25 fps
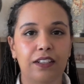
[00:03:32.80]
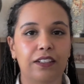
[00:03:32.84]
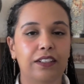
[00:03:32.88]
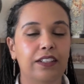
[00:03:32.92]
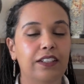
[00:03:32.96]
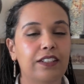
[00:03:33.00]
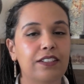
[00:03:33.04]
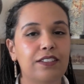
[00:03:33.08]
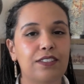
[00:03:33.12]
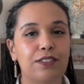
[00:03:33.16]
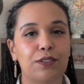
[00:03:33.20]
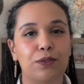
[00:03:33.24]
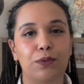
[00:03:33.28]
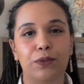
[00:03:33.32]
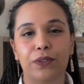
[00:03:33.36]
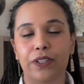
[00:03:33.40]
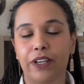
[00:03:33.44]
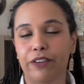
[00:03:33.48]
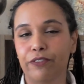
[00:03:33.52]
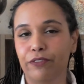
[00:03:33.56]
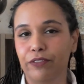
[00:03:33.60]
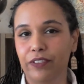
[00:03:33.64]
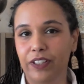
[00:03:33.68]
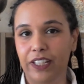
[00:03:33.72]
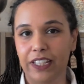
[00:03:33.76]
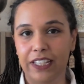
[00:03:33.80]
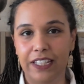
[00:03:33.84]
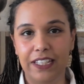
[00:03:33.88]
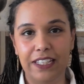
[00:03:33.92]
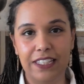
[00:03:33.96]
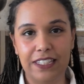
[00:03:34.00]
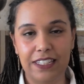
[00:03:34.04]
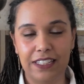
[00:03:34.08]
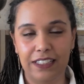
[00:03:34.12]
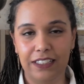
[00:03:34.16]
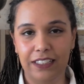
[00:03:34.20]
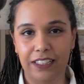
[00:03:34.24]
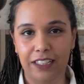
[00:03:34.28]
This could have
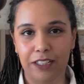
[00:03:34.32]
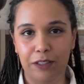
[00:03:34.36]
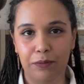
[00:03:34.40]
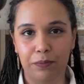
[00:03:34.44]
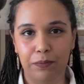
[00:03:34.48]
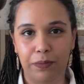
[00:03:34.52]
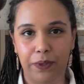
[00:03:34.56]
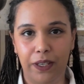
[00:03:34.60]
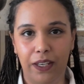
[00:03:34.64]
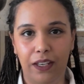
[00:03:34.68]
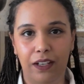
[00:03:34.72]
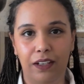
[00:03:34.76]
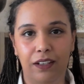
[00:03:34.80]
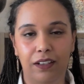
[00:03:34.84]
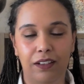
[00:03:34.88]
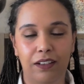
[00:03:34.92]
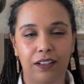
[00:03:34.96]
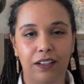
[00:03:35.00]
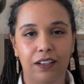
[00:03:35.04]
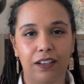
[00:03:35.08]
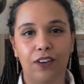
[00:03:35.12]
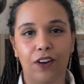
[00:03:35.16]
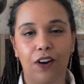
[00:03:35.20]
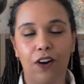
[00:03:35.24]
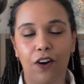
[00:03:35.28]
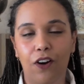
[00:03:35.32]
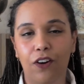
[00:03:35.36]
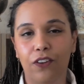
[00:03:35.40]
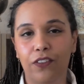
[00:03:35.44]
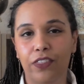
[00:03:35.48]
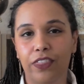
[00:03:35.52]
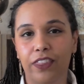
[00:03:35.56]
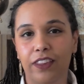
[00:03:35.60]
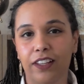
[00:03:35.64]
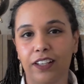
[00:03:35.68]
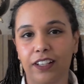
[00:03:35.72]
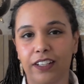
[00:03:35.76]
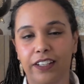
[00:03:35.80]
easily been
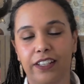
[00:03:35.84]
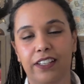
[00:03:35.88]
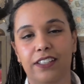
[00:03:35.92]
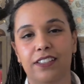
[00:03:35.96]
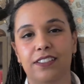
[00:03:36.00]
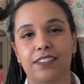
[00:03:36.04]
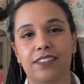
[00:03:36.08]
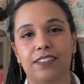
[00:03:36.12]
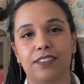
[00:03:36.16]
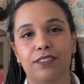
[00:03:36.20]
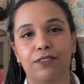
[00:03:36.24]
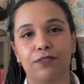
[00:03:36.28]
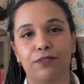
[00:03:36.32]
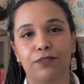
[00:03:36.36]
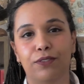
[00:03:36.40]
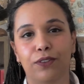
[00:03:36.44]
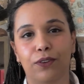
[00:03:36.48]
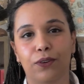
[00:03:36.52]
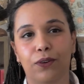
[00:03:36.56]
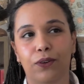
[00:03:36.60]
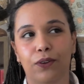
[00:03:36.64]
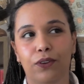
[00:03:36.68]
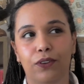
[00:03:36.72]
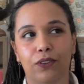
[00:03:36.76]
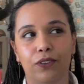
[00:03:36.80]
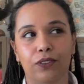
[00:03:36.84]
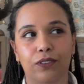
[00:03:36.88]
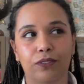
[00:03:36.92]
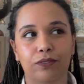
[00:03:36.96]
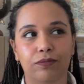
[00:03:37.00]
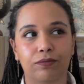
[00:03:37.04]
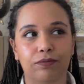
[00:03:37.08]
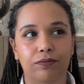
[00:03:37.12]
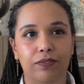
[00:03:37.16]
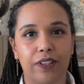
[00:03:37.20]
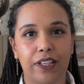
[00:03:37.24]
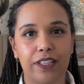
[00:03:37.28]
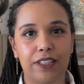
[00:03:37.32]
on the list for
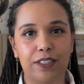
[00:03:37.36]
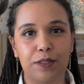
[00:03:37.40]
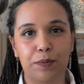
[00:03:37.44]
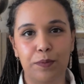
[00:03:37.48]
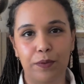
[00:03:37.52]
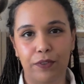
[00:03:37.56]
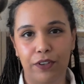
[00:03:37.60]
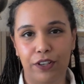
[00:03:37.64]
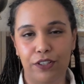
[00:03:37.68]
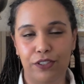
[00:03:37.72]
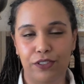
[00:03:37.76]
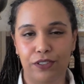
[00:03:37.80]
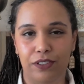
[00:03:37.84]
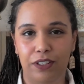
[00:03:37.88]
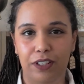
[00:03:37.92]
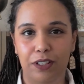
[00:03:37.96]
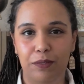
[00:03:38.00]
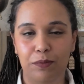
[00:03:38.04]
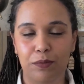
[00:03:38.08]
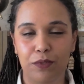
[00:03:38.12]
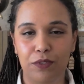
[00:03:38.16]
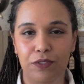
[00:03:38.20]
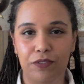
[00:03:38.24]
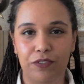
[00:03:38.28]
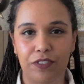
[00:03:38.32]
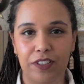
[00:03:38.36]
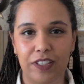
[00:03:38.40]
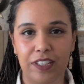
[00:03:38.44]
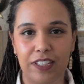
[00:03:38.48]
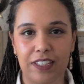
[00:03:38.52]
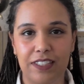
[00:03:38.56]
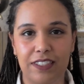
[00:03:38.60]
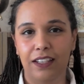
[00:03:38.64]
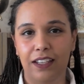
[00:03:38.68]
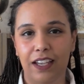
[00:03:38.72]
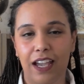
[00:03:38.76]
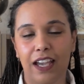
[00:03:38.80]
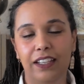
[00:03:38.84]
inspirational
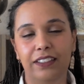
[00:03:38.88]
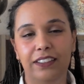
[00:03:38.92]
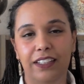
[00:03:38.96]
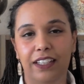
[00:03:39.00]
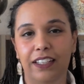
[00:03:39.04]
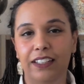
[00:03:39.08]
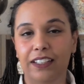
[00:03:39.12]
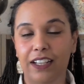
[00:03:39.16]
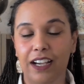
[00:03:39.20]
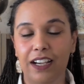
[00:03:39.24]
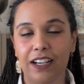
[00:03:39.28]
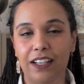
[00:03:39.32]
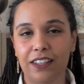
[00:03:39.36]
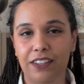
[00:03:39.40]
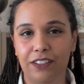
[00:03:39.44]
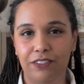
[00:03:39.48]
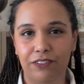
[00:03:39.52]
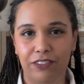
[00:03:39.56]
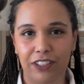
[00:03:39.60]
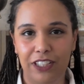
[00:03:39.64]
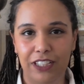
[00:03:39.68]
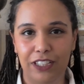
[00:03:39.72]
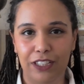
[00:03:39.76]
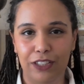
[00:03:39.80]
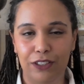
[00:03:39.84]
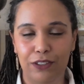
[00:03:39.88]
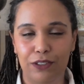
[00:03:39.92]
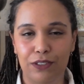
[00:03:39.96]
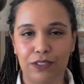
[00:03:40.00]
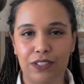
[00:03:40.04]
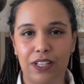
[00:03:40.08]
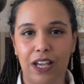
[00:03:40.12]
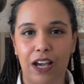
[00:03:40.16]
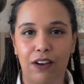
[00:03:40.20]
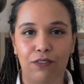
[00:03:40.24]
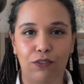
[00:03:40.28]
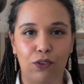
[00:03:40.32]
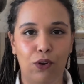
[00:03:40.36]
movies and in other videos
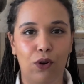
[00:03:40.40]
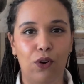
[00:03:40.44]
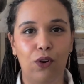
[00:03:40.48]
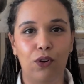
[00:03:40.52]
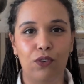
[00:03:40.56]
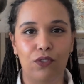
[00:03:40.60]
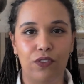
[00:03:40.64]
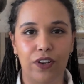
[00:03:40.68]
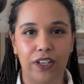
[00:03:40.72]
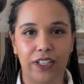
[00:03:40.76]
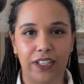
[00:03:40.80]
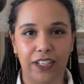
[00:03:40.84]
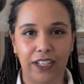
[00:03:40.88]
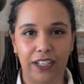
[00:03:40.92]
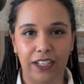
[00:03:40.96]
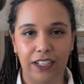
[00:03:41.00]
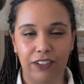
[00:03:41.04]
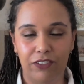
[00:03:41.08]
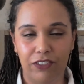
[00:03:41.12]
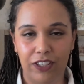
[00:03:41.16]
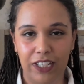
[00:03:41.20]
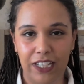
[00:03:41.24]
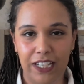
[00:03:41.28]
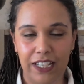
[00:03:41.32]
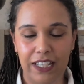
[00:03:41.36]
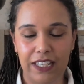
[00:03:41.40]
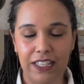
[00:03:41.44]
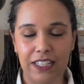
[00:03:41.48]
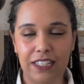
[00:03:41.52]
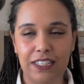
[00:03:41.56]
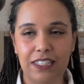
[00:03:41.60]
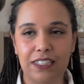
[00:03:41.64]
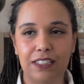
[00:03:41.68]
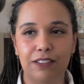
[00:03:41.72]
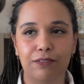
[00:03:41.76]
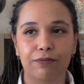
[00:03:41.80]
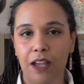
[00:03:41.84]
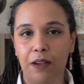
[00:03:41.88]
I've already
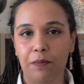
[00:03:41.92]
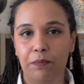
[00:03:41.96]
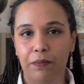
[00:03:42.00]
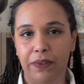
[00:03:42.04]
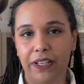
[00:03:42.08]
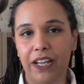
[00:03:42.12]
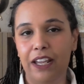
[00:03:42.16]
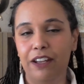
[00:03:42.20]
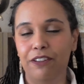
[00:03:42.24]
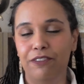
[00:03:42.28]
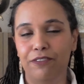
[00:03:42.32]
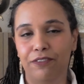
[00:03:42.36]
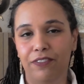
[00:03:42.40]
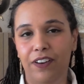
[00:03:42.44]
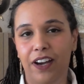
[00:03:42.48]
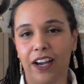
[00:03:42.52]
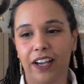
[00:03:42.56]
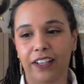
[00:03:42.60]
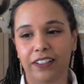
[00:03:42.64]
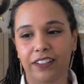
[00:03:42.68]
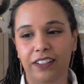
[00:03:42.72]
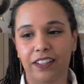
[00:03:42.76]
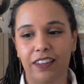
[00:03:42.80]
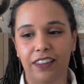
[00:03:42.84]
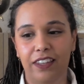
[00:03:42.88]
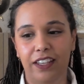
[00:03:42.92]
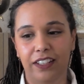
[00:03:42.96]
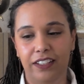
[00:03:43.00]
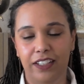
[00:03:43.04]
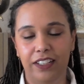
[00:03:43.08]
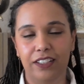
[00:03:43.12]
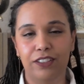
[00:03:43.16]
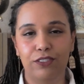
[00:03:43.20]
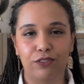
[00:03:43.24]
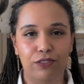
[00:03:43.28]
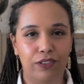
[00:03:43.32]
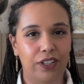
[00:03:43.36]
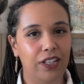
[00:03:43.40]
released, but I find that
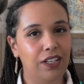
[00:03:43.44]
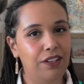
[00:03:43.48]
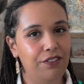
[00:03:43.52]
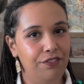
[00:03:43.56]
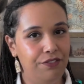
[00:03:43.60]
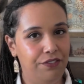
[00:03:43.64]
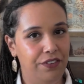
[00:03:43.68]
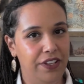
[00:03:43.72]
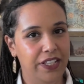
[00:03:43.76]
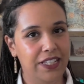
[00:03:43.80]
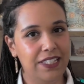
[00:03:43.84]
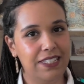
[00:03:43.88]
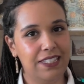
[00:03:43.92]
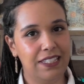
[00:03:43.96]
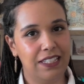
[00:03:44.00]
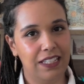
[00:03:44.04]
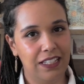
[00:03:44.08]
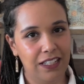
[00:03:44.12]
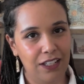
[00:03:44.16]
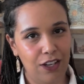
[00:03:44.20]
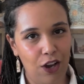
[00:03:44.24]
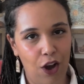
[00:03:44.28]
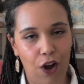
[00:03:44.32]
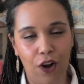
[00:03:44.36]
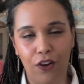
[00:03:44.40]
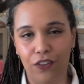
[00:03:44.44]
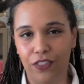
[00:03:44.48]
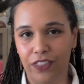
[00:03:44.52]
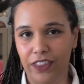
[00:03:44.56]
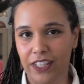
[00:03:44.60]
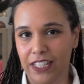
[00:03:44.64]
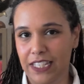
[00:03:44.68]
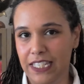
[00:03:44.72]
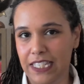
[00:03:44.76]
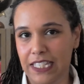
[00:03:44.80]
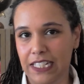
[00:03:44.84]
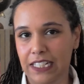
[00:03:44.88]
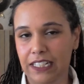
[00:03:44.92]
it really fits on
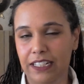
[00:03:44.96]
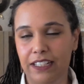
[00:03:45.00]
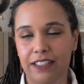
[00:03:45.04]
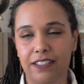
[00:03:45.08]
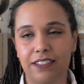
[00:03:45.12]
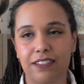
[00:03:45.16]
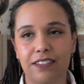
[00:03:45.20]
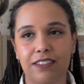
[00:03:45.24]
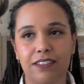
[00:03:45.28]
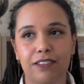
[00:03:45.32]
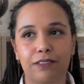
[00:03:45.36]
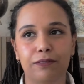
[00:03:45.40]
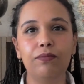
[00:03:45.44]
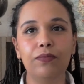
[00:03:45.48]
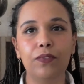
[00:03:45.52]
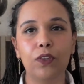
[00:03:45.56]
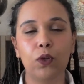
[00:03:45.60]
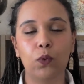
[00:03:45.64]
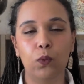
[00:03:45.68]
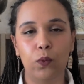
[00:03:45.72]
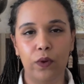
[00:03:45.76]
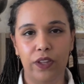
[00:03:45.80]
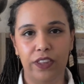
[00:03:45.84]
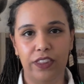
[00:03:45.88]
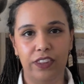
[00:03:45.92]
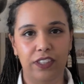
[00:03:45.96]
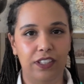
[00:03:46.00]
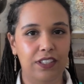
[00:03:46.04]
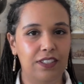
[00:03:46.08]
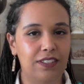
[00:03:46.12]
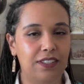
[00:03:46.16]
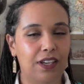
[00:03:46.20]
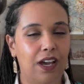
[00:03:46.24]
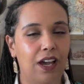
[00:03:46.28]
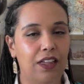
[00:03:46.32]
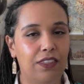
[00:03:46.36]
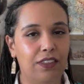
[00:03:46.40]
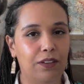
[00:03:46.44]
this list with these
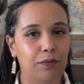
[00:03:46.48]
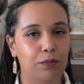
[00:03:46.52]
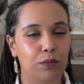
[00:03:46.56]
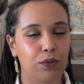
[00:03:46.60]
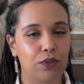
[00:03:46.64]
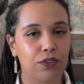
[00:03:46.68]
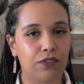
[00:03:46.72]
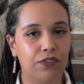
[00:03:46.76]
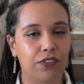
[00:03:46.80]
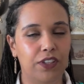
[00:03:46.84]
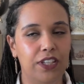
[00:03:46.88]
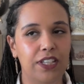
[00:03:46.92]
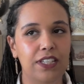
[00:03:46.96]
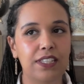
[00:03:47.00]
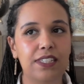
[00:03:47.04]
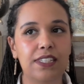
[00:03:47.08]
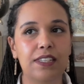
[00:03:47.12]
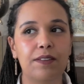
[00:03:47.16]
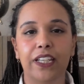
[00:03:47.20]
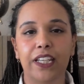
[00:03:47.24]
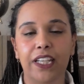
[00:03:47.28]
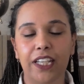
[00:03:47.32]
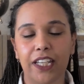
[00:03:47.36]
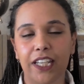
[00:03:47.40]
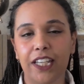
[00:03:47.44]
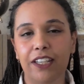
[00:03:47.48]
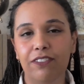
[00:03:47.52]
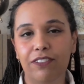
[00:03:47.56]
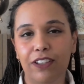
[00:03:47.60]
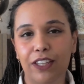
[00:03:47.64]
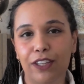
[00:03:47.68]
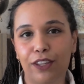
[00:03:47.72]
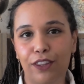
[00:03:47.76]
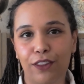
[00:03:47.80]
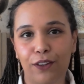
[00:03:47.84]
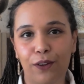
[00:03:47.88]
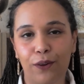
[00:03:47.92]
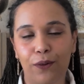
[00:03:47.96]
other movies,
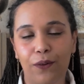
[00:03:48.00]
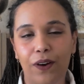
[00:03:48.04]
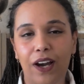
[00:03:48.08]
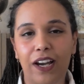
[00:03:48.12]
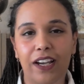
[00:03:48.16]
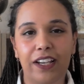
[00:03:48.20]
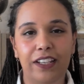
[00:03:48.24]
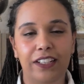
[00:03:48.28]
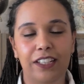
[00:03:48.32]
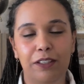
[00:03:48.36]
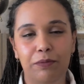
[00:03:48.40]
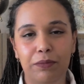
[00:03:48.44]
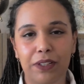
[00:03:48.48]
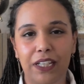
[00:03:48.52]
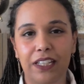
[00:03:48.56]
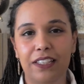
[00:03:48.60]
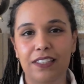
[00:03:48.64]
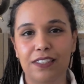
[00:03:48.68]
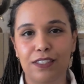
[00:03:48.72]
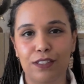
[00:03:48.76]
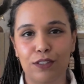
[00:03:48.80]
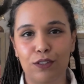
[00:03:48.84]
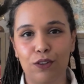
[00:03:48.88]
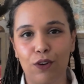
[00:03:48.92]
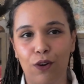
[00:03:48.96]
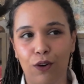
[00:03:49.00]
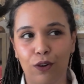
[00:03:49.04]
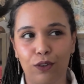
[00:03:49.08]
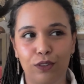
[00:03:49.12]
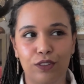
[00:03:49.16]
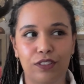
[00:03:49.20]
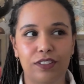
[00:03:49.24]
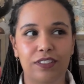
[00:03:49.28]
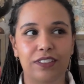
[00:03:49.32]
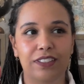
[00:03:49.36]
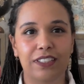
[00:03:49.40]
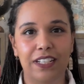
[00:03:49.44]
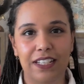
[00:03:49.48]
even though academia is
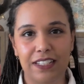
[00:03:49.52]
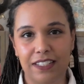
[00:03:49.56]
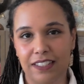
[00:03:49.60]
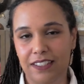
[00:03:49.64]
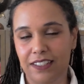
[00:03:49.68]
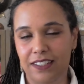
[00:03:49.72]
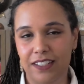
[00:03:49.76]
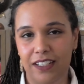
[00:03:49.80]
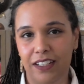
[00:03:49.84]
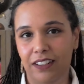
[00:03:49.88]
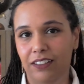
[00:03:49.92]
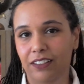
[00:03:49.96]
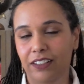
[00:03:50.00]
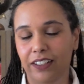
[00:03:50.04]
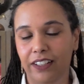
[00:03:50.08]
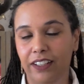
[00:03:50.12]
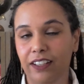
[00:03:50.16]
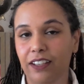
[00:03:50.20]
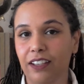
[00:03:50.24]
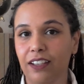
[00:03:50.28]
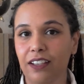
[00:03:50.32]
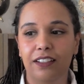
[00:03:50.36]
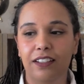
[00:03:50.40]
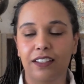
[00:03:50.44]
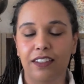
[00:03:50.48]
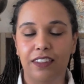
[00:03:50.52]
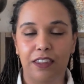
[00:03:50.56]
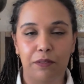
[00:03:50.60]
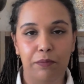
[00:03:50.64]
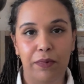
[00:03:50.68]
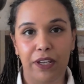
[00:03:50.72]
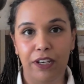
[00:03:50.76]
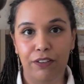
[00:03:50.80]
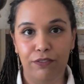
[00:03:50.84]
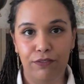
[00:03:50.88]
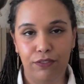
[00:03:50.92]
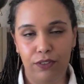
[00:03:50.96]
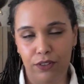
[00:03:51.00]
not necessarily the
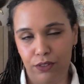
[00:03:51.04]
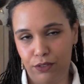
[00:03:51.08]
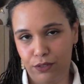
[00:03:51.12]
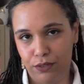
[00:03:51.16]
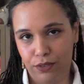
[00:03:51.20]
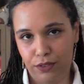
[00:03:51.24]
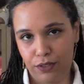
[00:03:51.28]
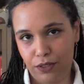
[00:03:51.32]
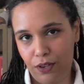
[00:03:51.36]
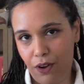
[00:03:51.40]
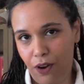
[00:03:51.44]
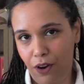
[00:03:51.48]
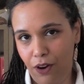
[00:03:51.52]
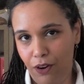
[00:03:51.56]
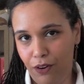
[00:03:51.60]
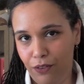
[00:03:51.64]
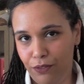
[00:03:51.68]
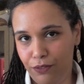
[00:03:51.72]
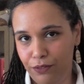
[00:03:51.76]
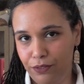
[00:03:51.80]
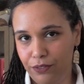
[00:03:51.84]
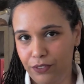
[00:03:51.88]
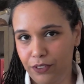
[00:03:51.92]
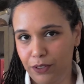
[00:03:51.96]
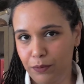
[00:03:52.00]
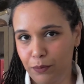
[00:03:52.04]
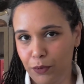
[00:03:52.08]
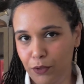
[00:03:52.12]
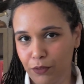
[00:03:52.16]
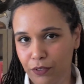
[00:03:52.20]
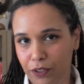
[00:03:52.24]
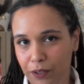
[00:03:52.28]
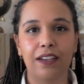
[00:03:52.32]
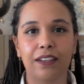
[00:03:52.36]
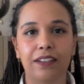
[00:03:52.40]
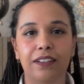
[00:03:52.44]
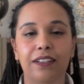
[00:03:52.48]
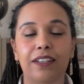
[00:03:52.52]
main focus of the
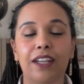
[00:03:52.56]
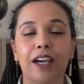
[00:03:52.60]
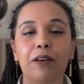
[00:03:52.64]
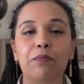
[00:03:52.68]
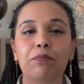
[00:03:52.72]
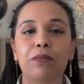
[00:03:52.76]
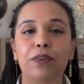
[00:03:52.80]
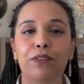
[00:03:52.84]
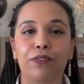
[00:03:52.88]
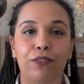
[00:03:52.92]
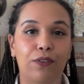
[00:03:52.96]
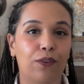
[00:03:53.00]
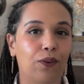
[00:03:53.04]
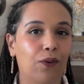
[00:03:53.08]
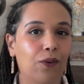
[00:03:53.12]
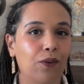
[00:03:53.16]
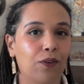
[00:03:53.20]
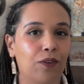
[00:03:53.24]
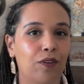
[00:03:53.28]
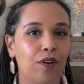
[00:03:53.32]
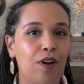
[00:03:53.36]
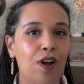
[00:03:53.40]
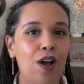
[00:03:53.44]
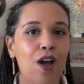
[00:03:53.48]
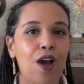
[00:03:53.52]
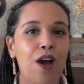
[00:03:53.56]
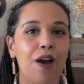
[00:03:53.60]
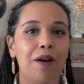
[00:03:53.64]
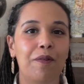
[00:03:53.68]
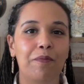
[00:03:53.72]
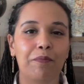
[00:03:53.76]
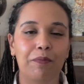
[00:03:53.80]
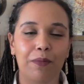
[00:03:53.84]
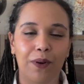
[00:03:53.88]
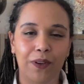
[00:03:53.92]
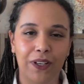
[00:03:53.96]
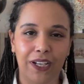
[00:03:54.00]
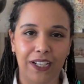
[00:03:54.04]
movie. Number 4,
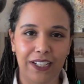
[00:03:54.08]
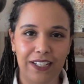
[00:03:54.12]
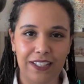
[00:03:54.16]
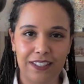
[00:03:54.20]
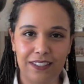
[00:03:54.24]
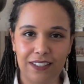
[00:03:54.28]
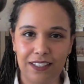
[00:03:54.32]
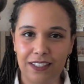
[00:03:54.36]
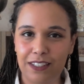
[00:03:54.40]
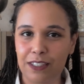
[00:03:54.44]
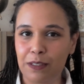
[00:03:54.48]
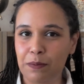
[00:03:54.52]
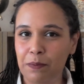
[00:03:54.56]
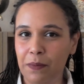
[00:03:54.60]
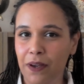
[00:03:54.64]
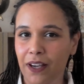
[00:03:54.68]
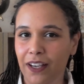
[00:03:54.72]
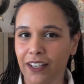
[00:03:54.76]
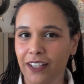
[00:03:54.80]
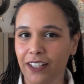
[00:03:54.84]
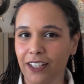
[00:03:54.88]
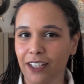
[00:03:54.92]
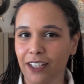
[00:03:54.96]
Mona Lisa's Smile.